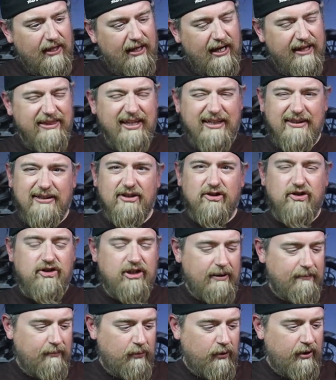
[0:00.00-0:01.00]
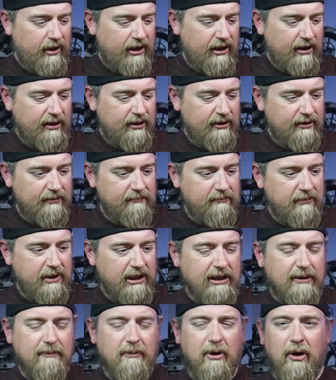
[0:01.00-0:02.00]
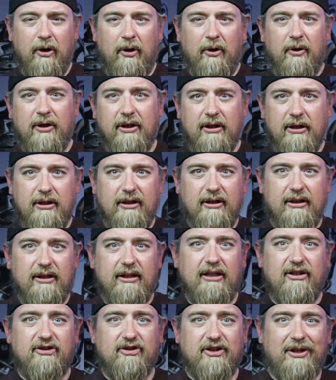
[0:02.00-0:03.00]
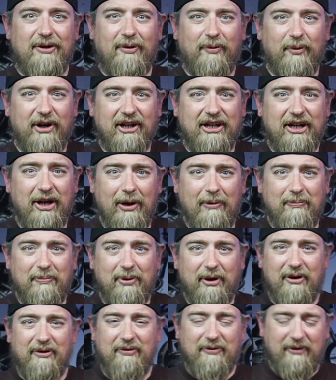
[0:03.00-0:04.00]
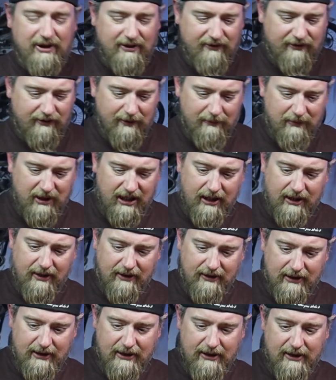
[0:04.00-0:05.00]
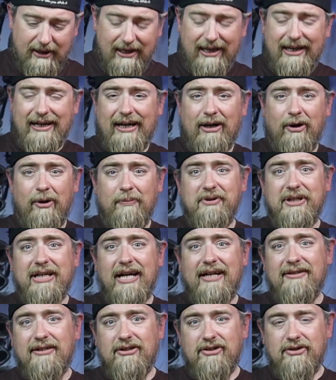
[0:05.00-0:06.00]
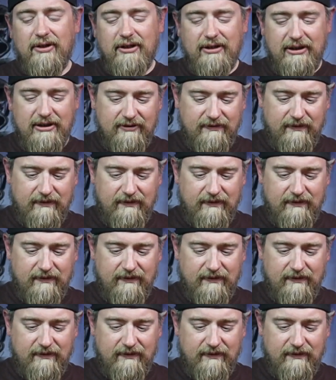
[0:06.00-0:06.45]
I think this Jetboil Minimo is going to work out perfect for me. And I hope you guys enjoy these